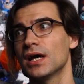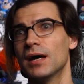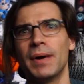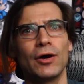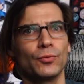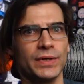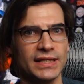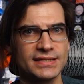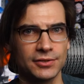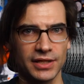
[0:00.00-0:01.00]
about
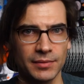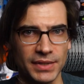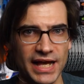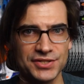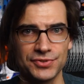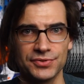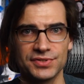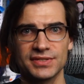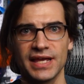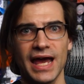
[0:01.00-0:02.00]
realistic looking
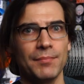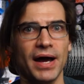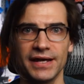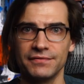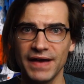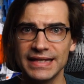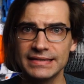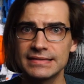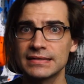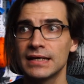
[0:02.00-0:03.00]
blasters at my
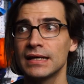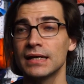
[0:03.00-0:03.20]
events.